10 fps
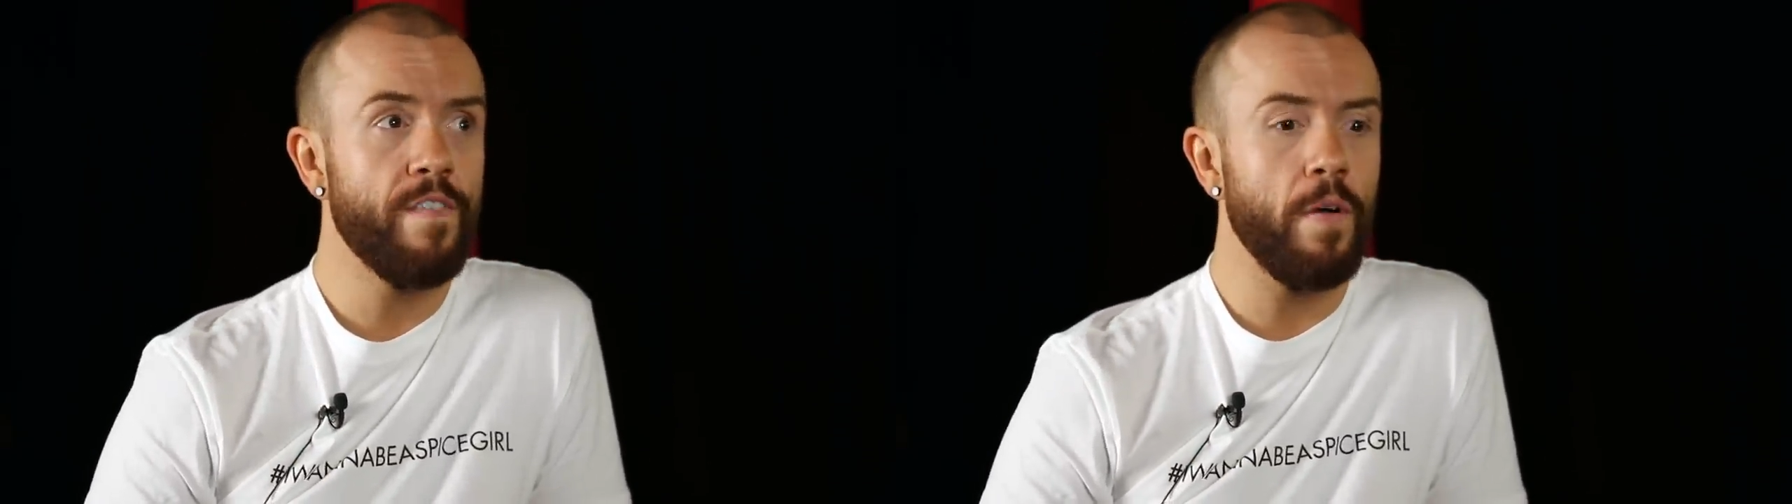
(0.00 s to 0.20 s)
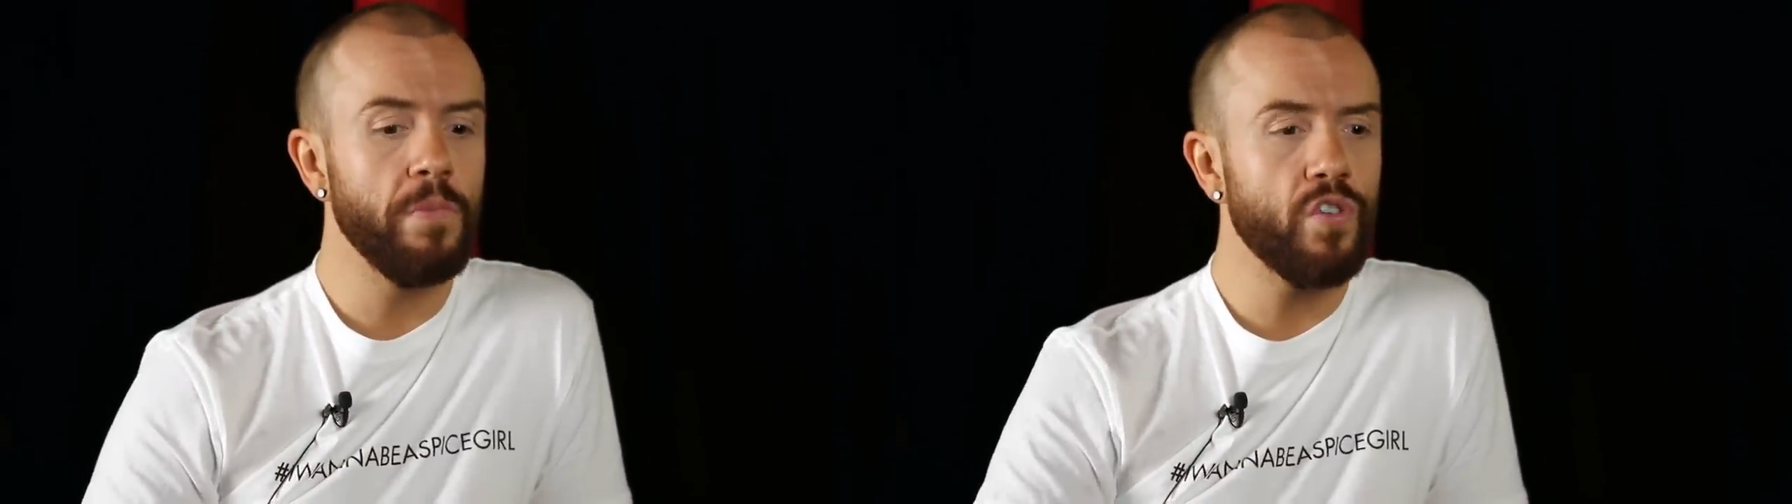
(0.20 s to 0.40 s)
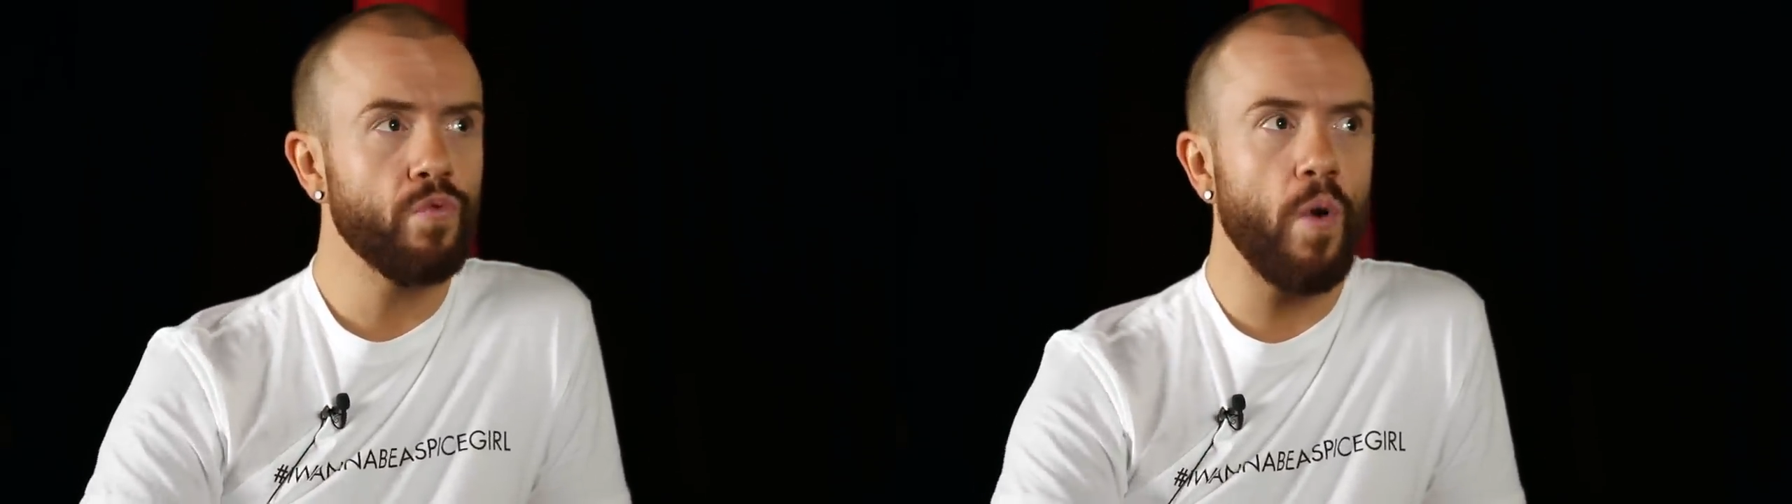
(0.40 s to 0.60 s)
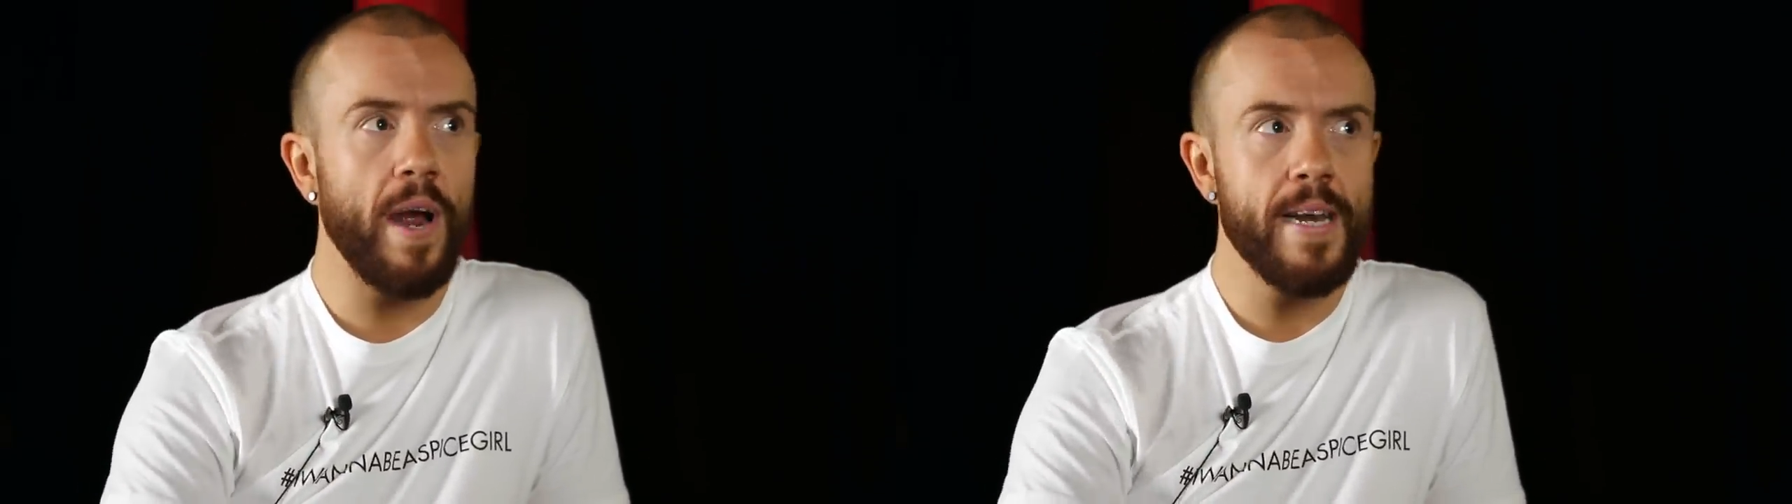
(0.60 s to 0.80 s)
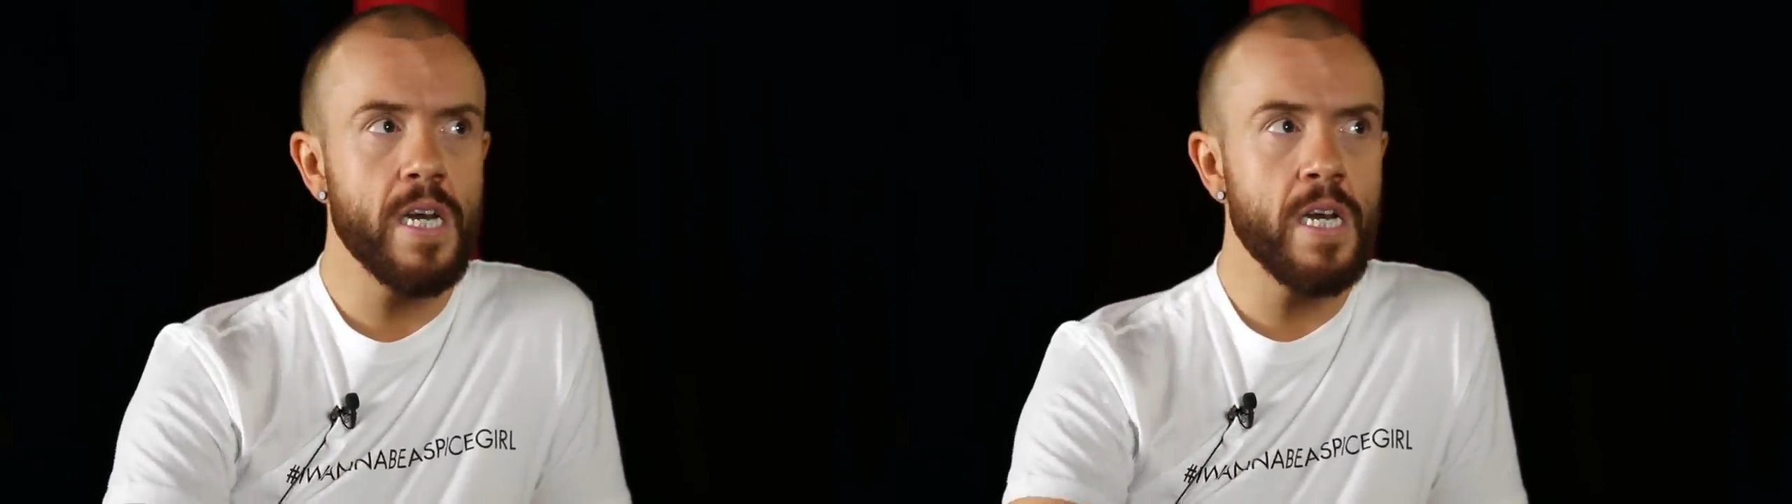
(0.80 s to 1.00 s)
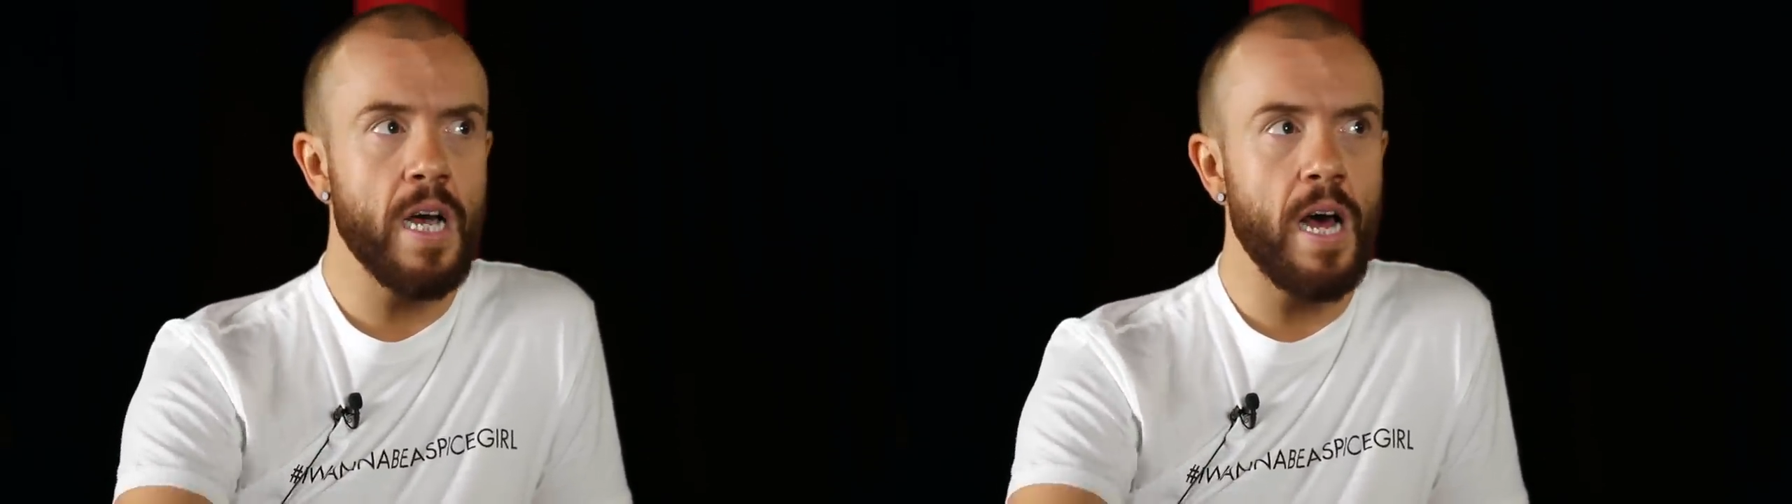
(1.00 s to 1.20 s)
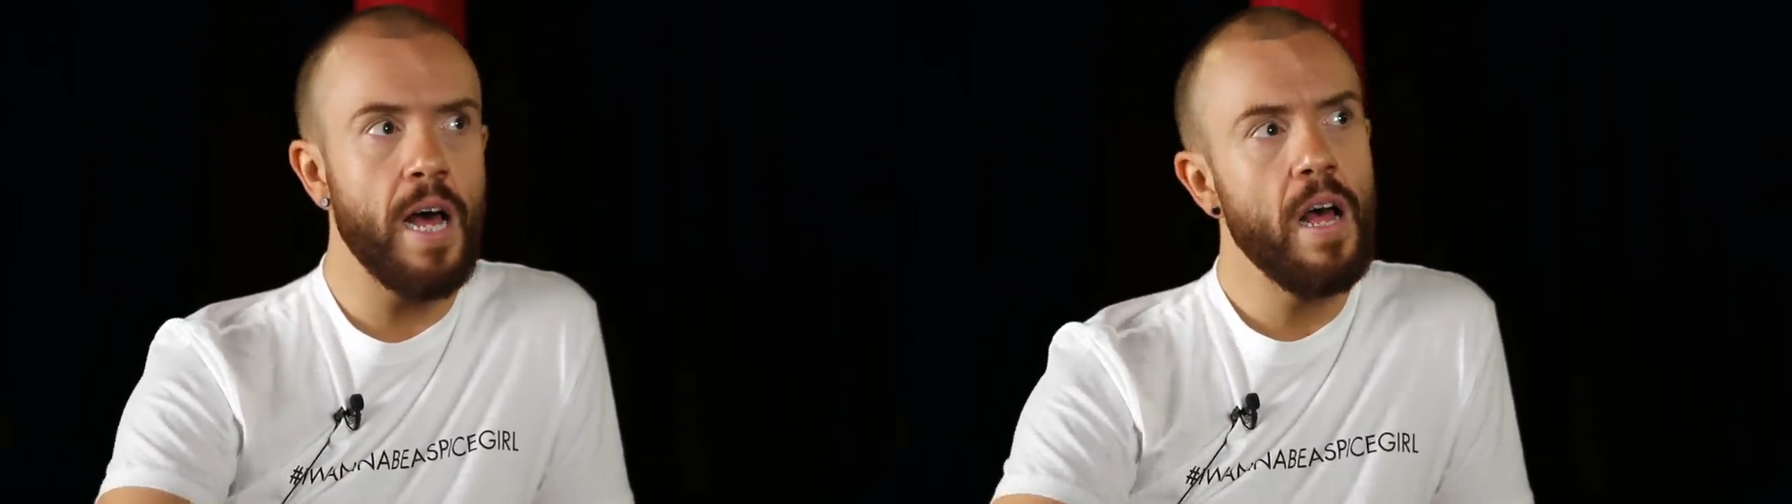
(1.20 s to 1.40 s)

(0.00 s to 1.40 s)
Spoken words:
from just writing